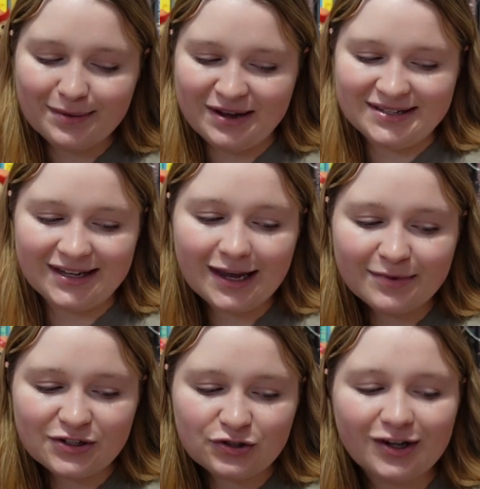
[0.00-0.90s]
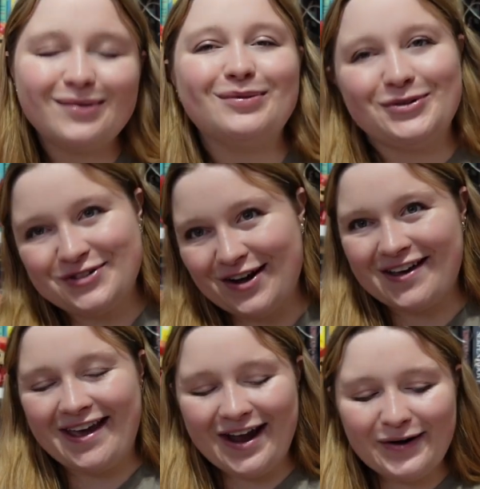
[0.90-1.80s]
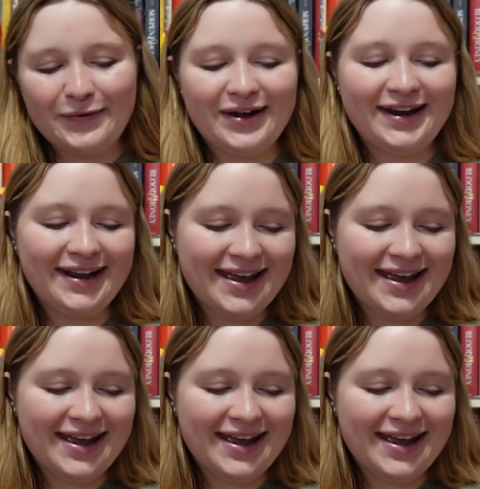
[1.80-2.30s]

amazing chemistry, blue stocking heroine.